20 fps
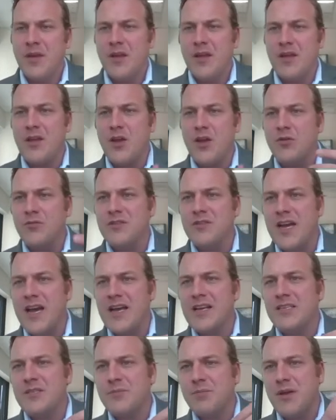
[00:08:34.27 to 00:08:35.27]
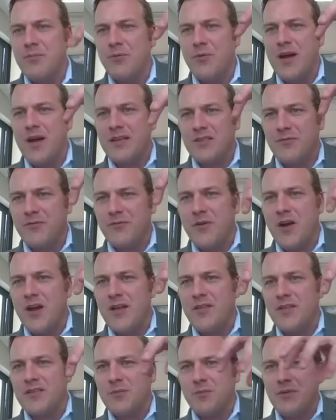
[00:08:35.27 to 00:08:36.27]
In the old days, people had to
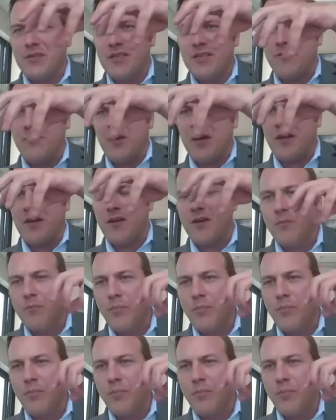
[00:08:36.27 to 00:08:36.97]
find the specific